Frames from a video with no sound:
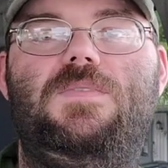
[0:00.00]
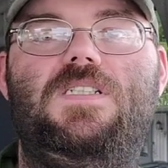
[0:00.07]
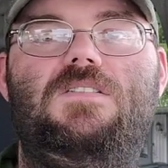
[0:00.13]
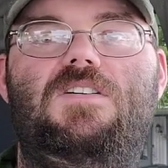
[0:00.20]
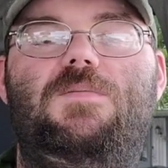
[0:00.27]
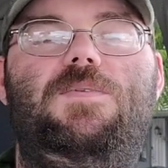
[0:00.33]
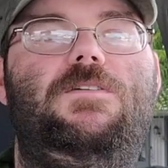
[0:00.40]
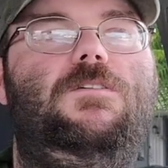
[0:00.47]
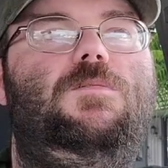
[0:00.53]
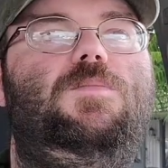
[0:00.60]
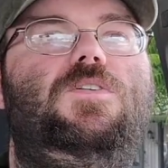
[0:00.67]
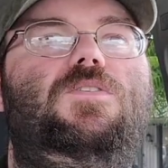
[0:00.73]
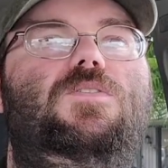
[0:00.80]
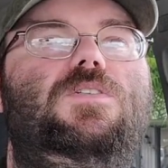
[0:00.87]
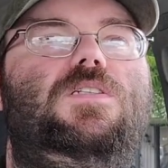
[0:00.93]
So I played Armored
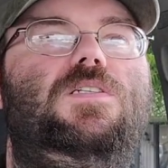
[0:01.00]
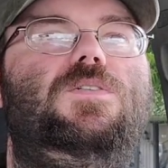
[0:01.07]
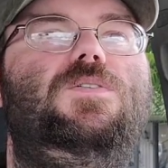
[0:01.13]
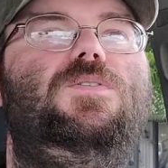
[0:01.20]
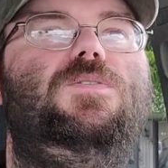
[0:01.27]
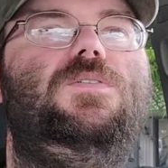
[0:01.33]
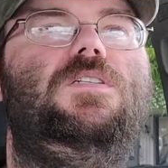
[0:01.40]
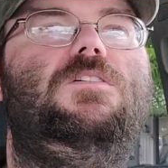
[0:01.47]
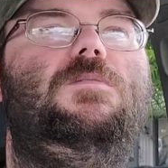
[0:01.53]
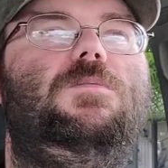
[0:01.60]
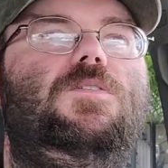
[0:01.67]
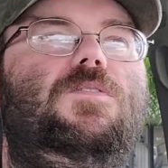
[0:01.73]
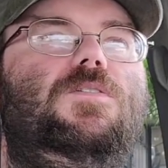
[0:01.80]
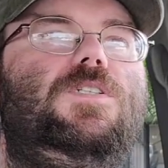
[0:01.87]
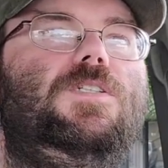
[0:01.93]
Core 2, and then Armored
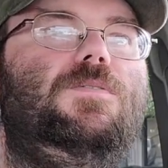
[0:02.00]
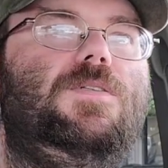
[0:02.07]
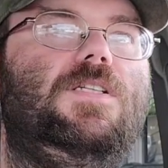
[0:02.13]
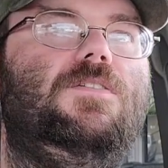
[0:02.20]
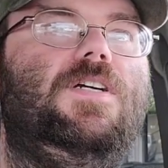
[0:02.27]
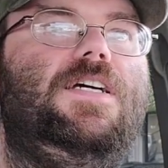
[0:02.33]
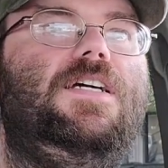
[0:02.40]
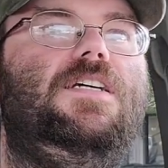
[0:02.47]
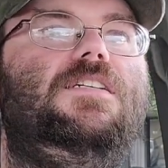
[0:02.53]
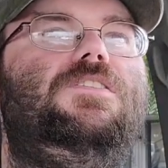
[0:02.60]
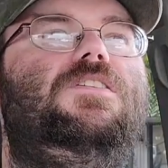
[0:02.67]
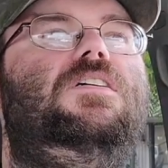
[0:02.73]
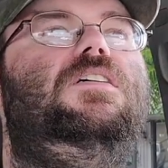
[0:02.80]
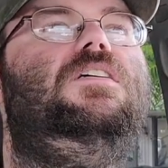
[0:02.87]
Core 2 Another Age,